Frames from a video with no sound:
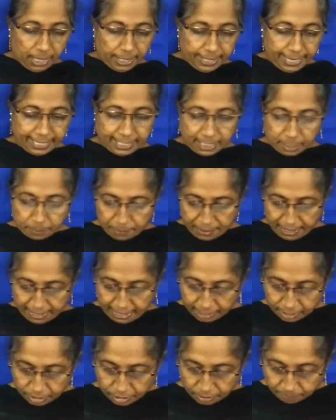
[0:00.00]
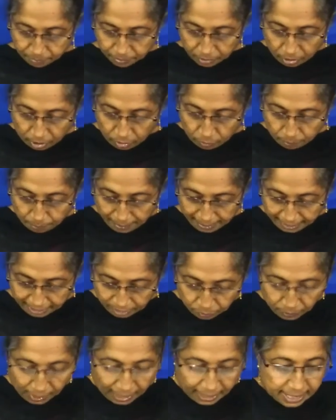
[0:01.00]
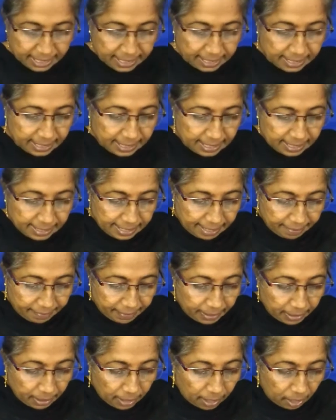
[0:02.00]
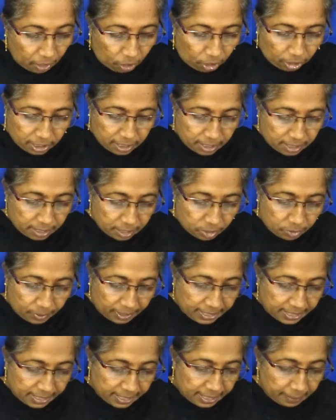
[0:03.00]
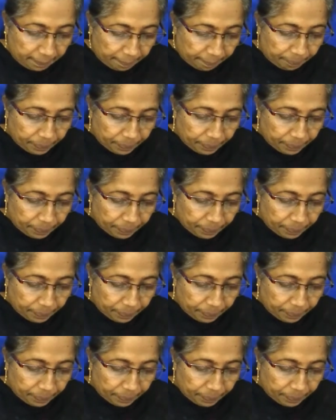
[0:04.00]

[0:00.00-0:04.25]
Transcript: Next page, on page 167, hot question.